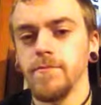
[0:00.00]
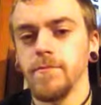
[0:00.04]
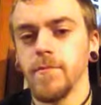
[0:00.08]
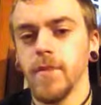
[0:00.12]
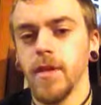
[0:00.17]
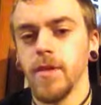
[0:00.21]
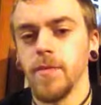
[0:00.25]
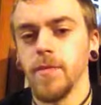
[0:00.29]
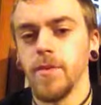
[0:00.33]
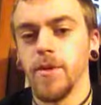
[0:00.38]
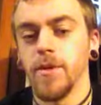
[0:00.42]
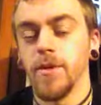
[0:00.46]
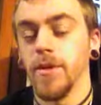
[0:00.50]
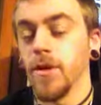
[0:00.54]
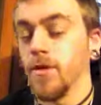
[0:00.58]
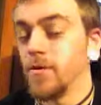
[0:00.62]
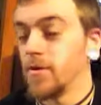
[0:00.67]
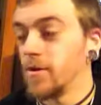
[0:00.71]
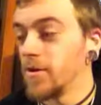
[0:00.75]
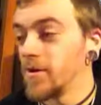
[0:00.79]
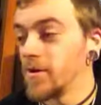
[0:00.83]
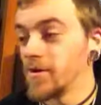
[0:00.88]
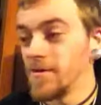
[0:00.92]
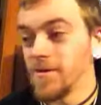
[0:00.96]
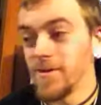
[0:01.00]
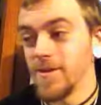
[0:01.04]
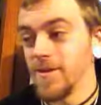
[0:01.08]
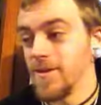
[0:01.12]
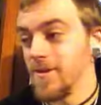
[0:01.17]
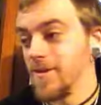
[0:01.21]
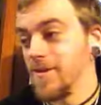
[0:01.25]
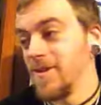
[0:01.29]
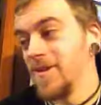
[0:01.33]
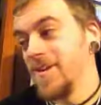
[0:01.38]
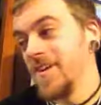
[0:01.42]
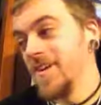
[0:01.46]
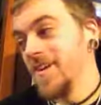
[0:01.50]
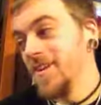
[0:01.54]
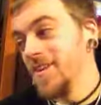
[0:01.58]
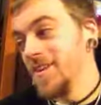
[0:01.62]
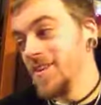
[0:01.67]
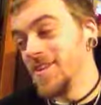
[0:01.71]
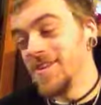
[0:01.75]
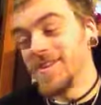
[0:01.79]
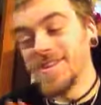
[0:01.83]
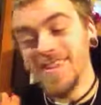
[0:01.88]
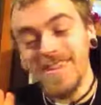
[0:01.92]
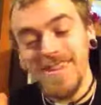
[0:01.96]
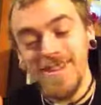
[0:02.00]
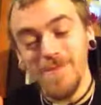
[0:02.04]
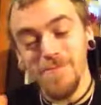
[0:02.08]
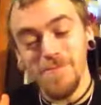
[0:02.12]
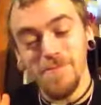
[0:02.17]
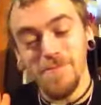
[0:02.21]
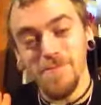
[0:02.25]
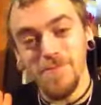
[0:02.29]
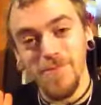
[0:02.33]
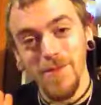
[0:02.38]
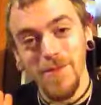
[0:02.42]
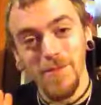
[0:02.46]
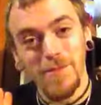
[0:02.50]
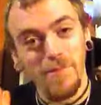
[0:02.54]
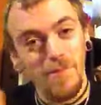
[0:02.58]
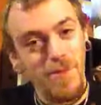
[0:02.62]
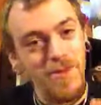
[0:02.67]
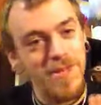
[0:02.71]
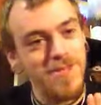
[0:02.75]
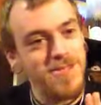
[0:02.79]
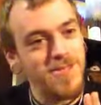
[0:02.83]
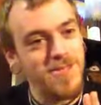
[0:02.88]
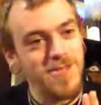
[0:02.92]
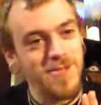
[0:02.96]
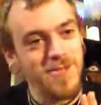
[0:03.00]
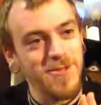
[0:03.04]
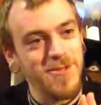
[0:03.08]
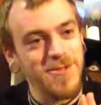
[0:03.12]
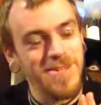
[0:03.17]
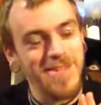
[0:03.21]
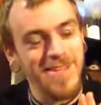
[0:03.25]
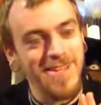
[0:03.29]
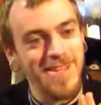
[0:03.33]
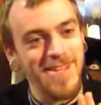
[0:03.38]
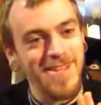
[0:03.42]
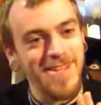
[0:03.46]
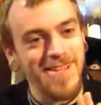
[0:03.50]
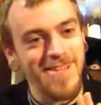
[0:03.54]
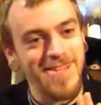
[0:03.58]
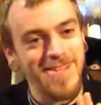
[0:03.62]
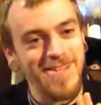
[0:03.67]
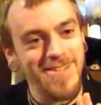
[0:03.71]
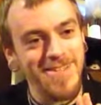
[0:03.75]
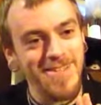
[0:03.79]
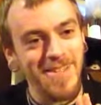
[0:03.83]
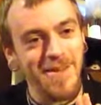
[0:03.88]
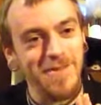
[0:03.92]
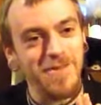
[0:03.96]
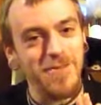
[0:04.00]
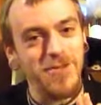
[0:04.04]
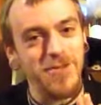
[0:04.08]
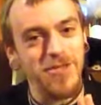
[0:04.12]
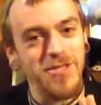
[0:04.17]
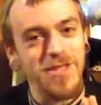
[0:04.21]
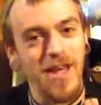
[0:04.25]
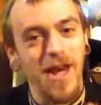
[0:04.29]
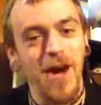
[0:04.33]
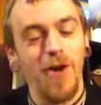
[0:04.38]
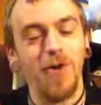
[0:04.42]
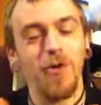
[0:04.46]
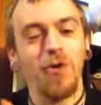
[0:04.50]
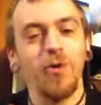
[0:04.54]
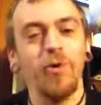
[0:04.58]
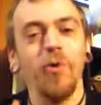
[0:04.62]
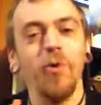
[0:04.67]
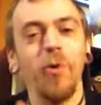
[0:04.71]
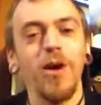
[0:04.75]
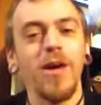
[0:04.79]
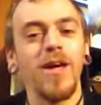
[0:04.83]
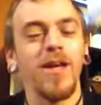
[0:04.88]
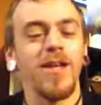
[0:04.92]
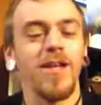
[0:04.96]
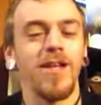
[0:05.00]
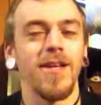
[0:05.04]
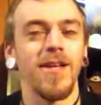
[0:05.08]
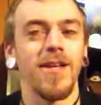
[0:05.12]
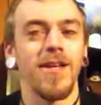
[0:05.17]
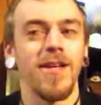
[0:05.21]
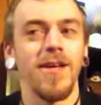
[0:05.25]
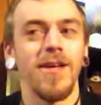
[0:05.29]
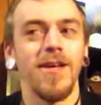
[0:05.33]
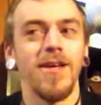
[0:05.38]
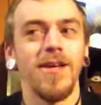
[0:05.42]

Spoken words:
but no, the pistol scenes of just how quickly